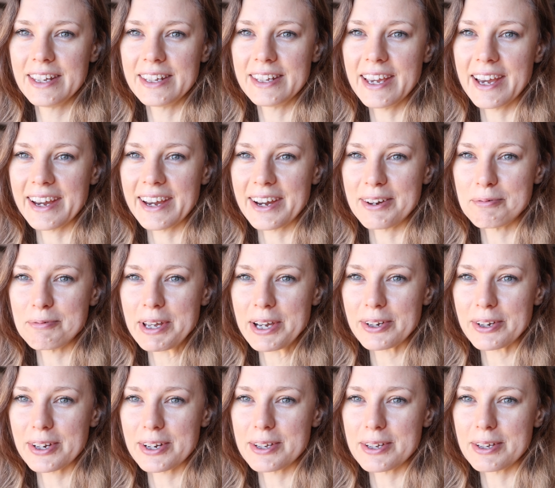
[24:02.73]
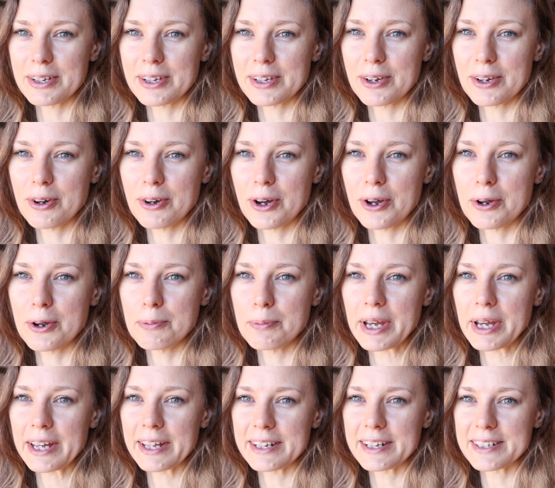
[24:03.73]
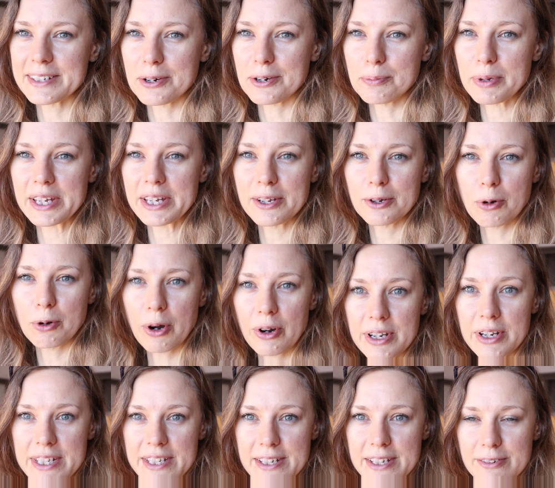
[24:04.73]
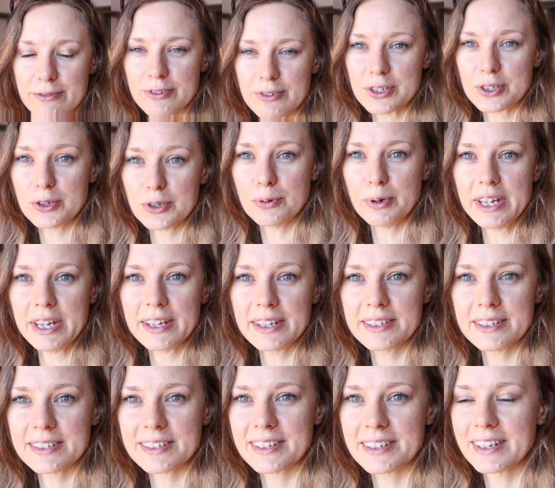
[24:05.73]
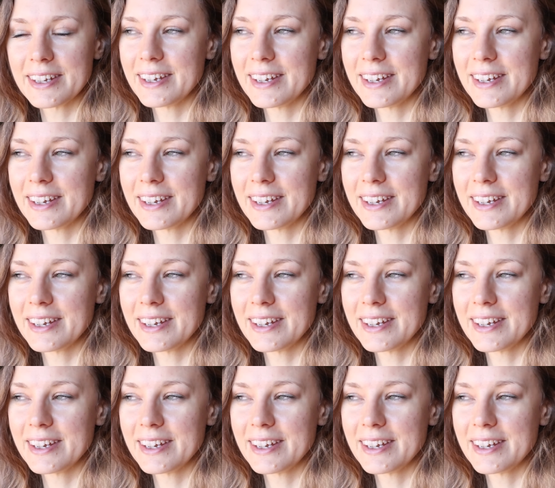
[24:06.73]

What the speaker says: I'm now going to home and I'll be in quarantine for 2 weeks,